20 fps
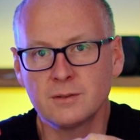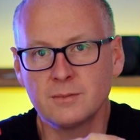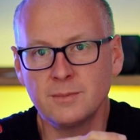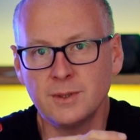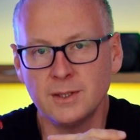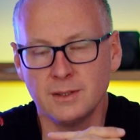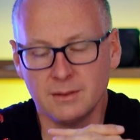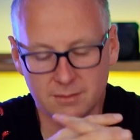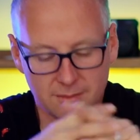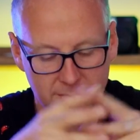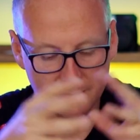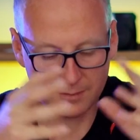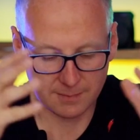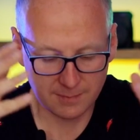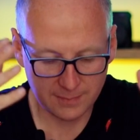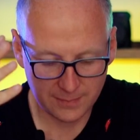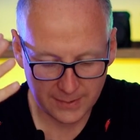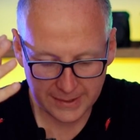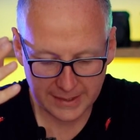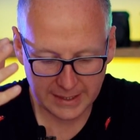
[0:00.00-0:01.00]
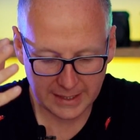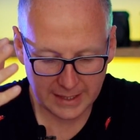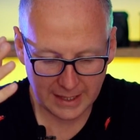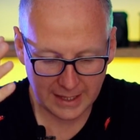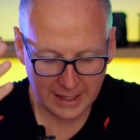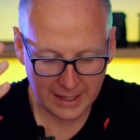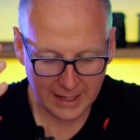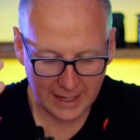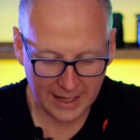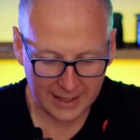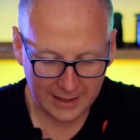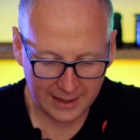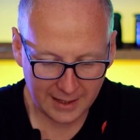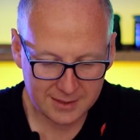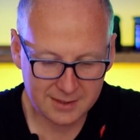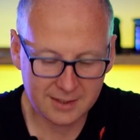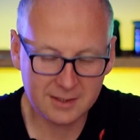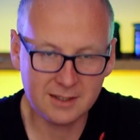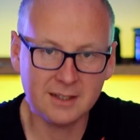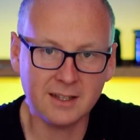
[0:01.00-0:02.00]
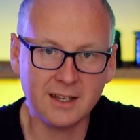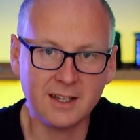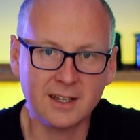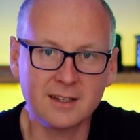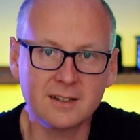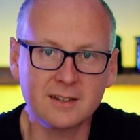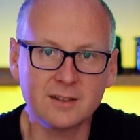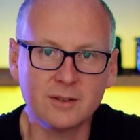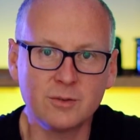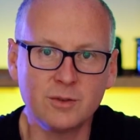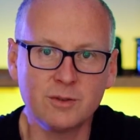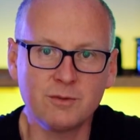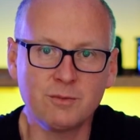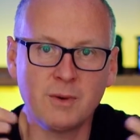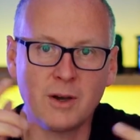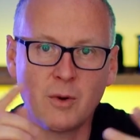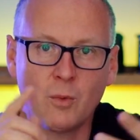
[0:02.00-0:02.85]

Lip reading: but I tested it with my